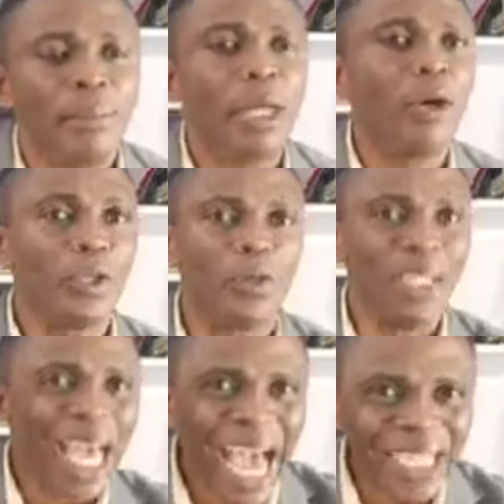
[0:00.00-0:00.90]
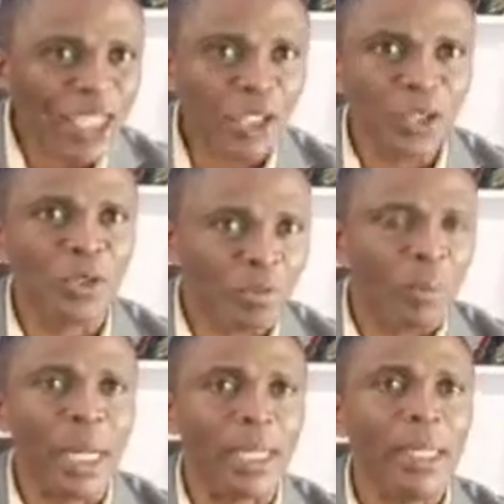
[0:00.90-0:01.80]
Because of the attitude of
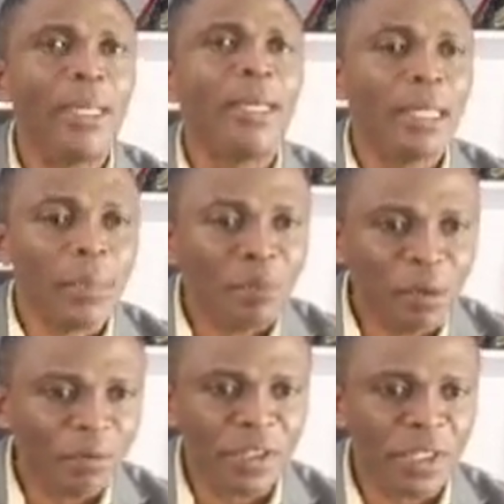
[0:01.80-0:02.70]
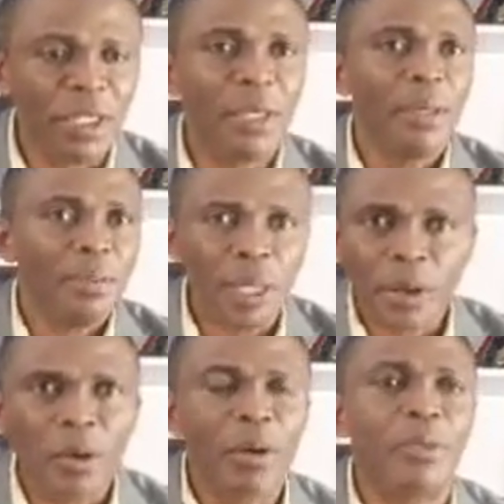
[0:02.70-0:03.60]
man, that prophecy may
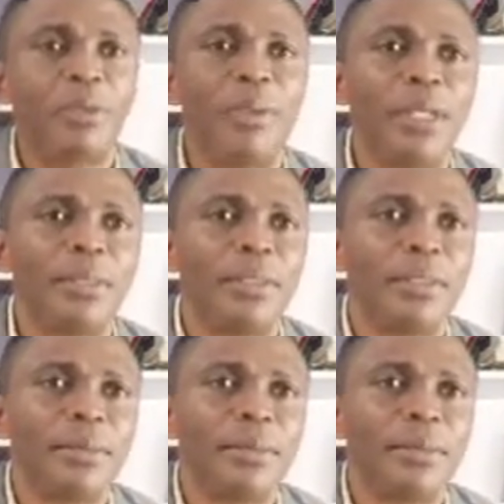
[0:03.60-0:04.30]
not come to pass.